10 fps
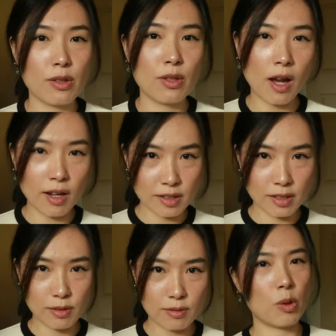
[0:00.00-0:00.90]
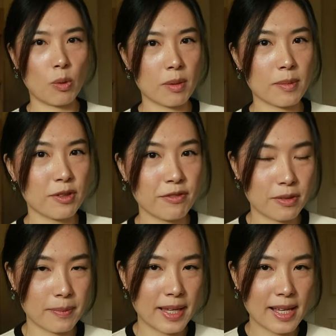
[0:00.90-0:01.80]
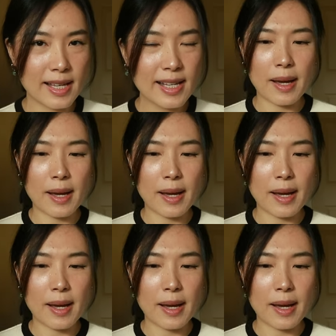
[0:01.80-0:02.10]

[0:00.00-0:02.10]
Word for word: not normal for me.